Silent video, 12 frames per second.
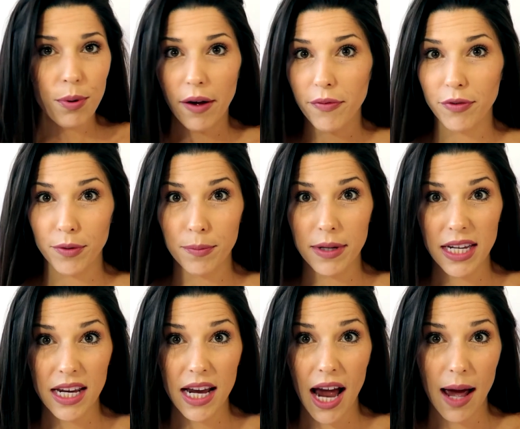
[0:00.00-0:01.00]
but for
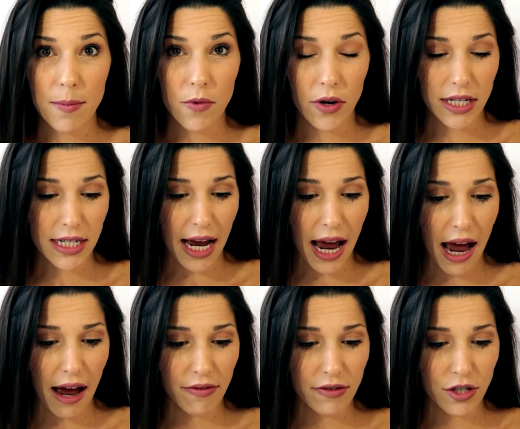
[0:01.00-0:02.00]
me, I'm going to
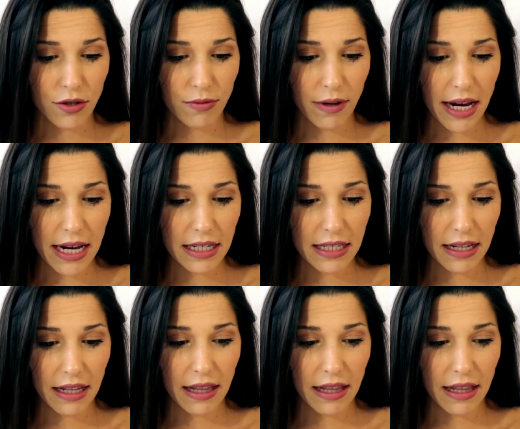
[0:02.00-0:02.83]
have to rate